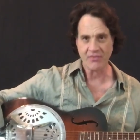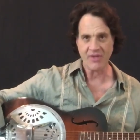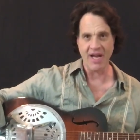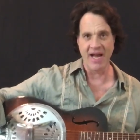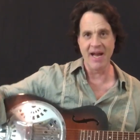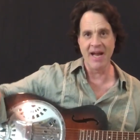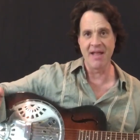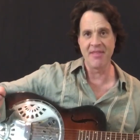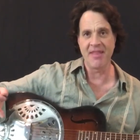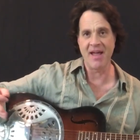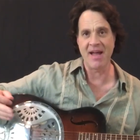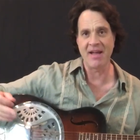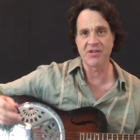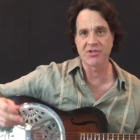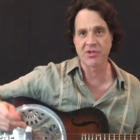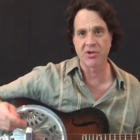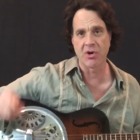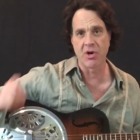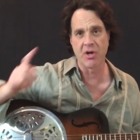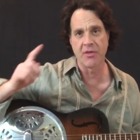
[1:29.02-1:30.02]
And that
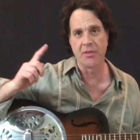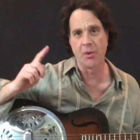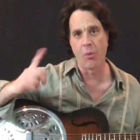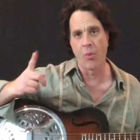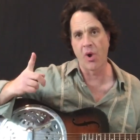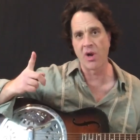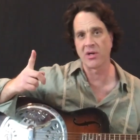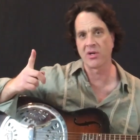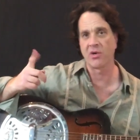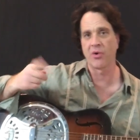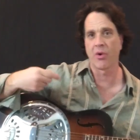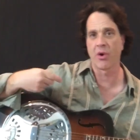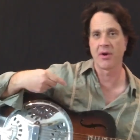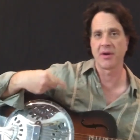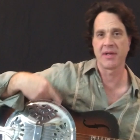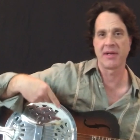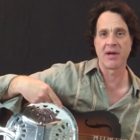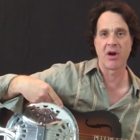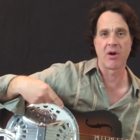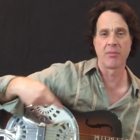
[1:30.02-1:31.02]
is called the one
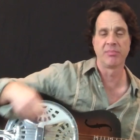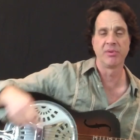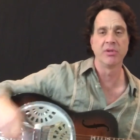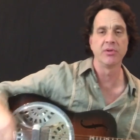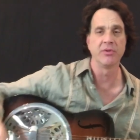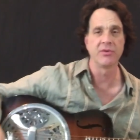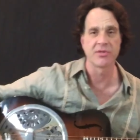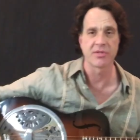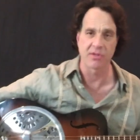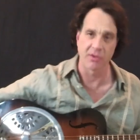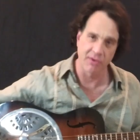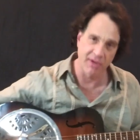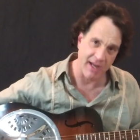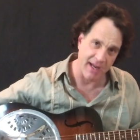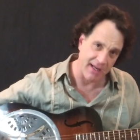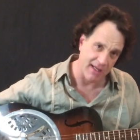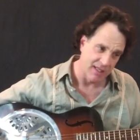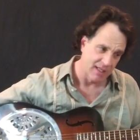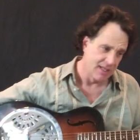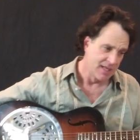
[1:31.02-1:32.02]
chord in our blues,
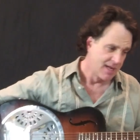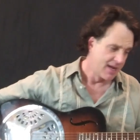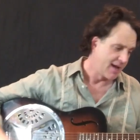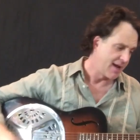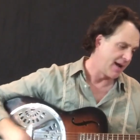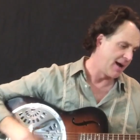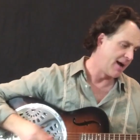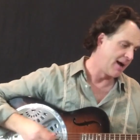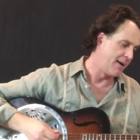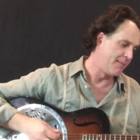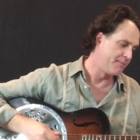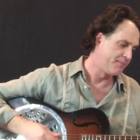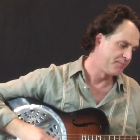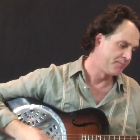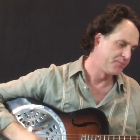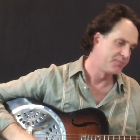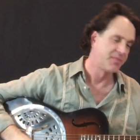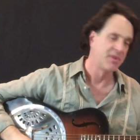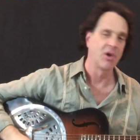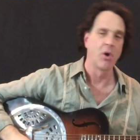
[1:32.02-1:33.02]
okay?
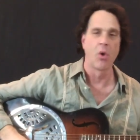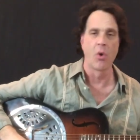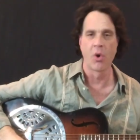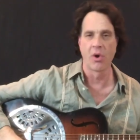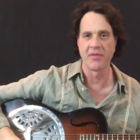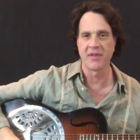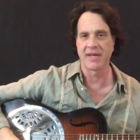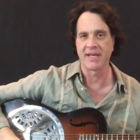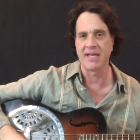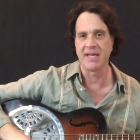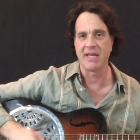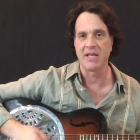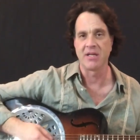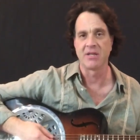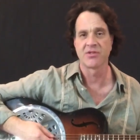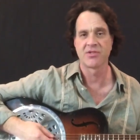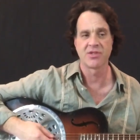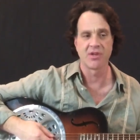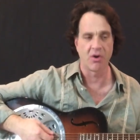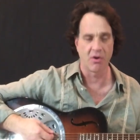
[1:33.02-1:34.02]
Or the key.
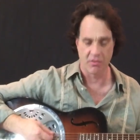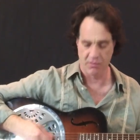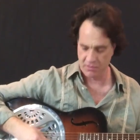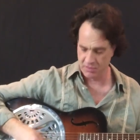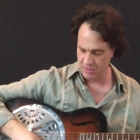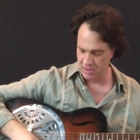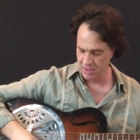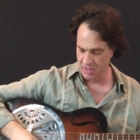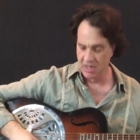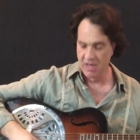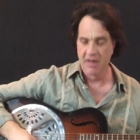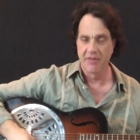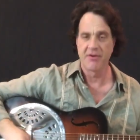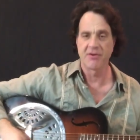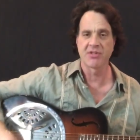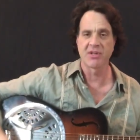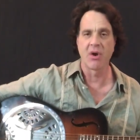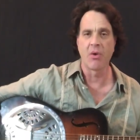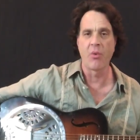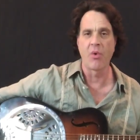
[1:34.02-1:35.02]
So
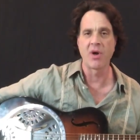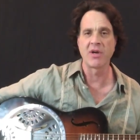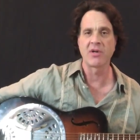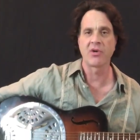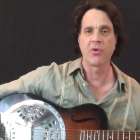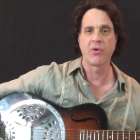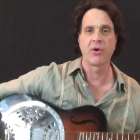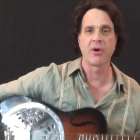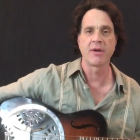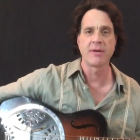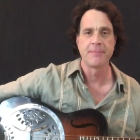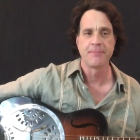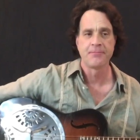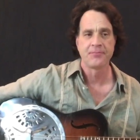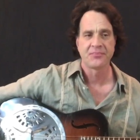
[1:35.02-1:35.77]
there's our one chord.